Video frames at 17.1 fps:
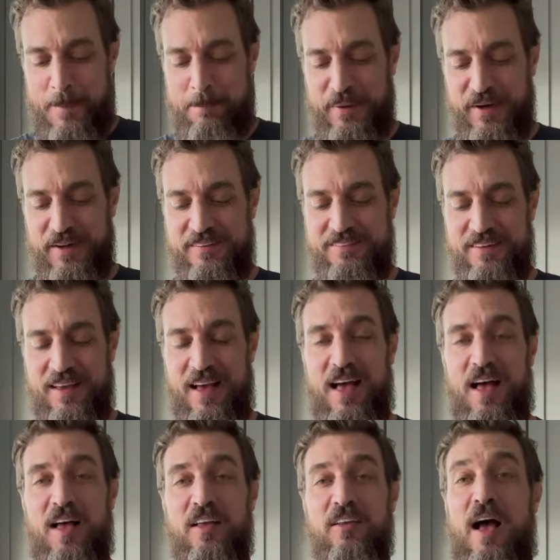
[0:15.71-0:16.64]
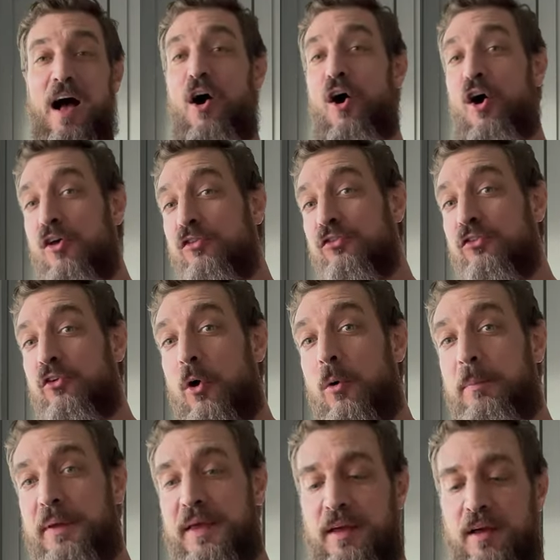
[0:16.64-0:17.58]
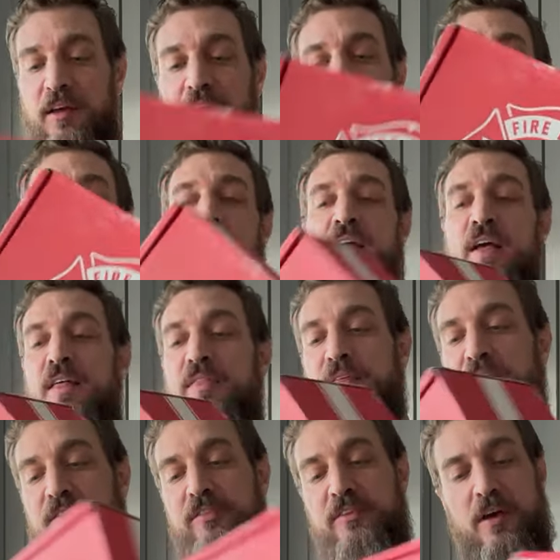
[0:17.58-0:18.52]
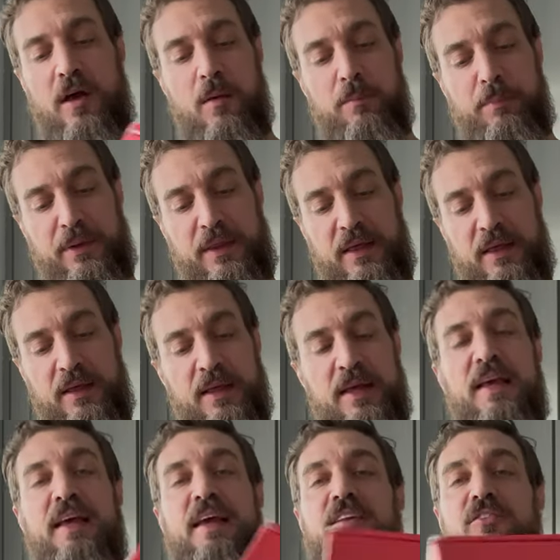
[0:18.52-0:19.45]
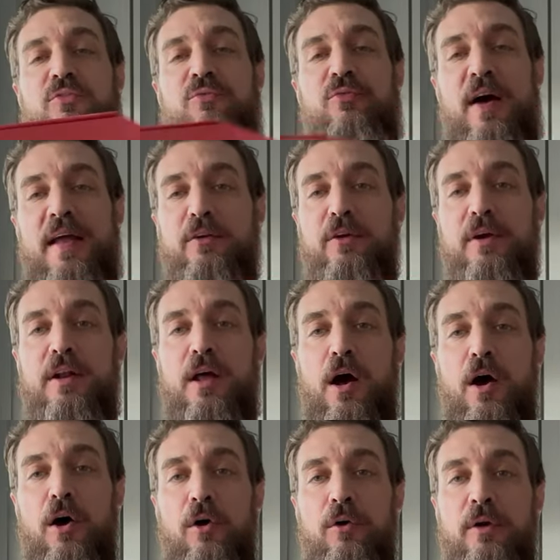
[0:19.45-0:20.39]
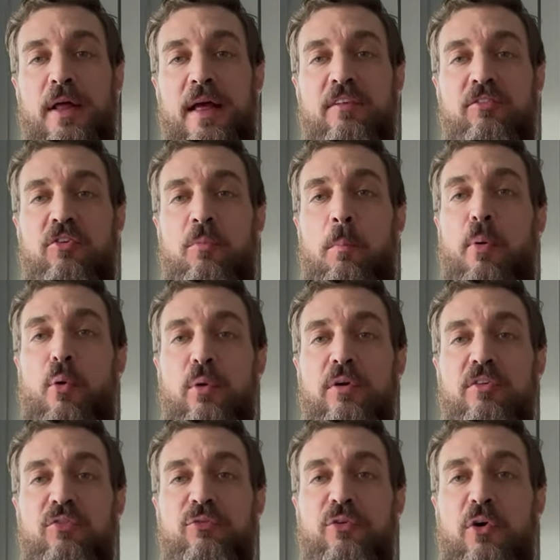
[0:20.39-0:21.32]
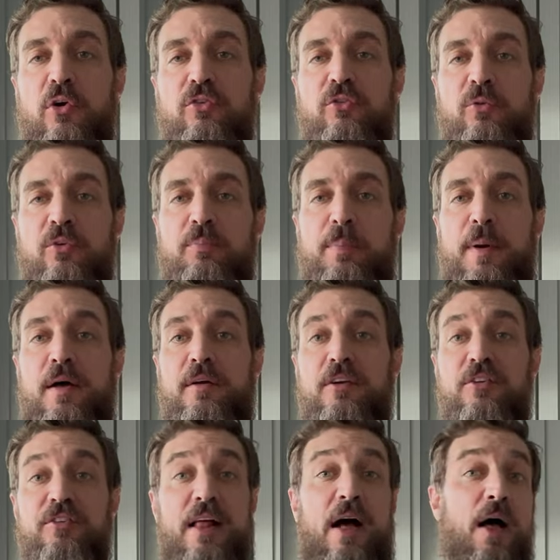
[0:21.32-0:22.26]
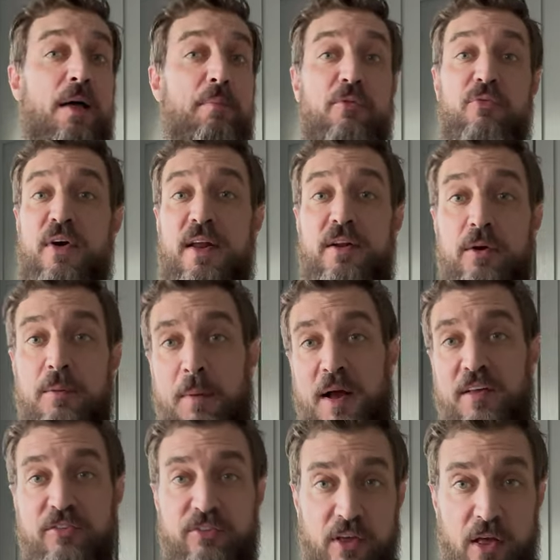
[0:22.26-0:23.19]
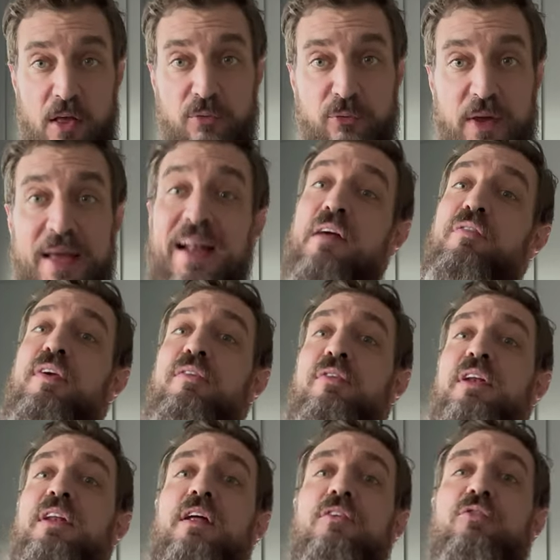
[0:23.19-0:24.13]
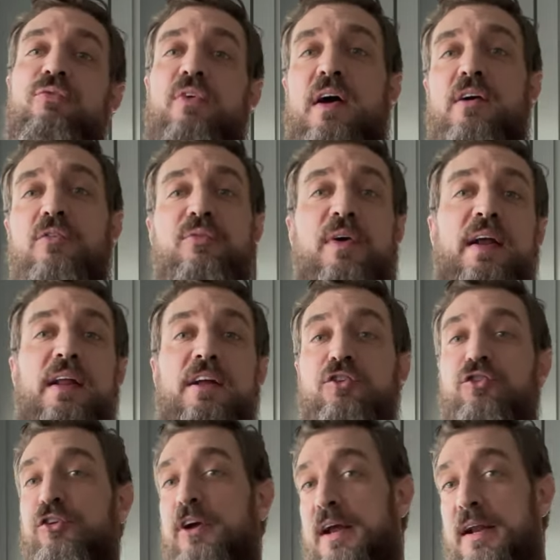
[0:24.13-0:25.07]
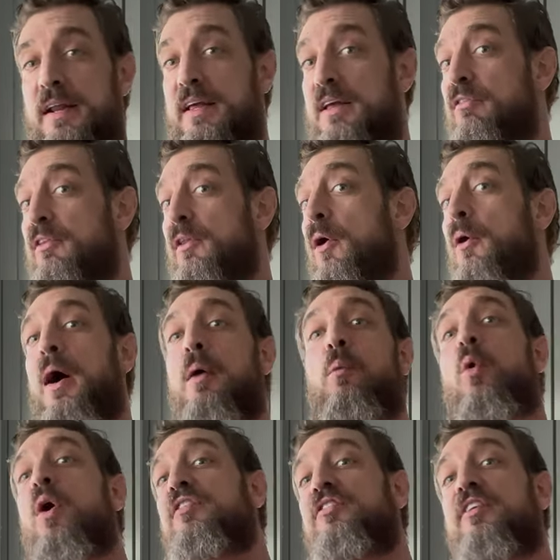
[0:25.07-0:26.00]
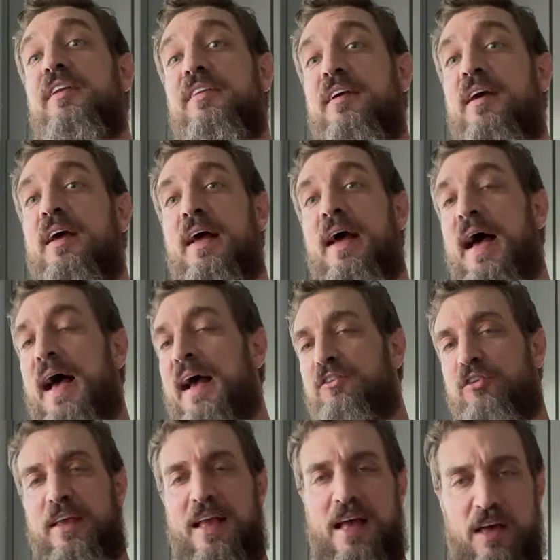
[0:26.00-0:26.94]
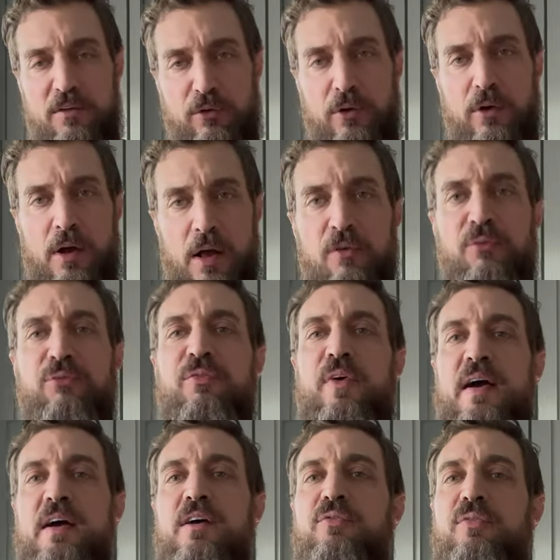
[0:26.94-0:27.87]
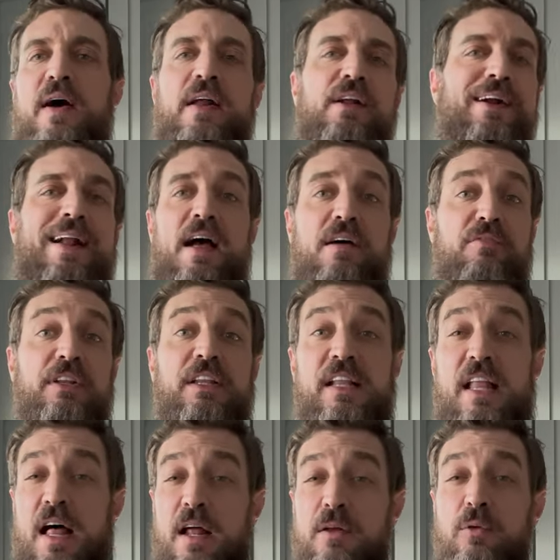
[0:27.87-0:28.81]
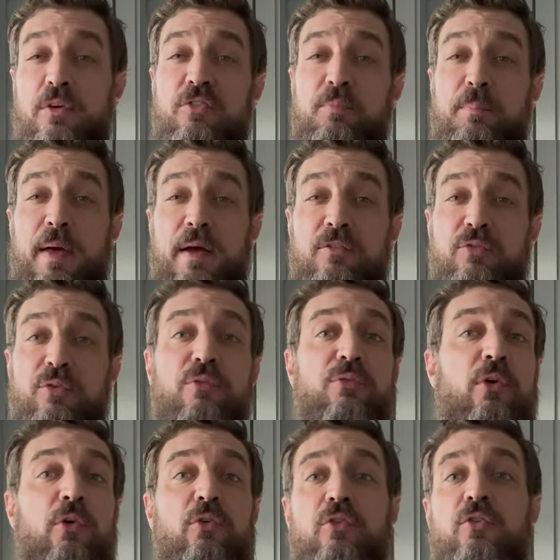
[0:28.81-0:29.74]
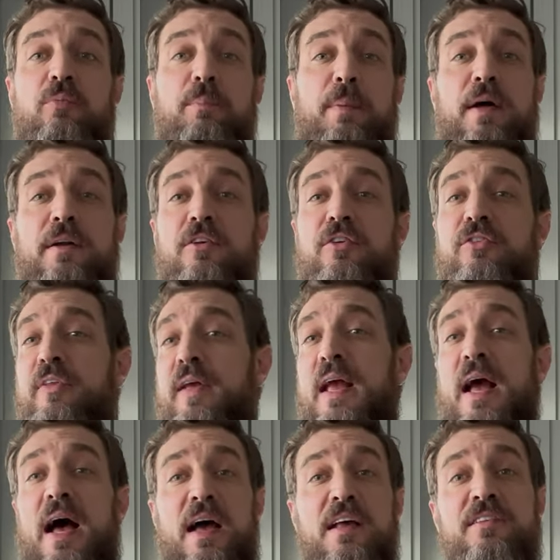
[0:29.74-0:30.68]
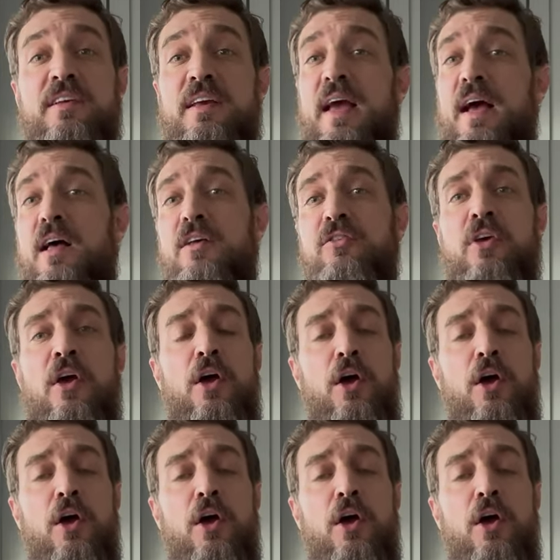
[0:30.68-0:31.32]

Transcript: But also because this company is veteran owned and supports first responders. Now I'm a veteran myself and I've even done firefighting training even though I wasn't actually ever a firefighter, and I have a lot of respect for first responders, the guys and gals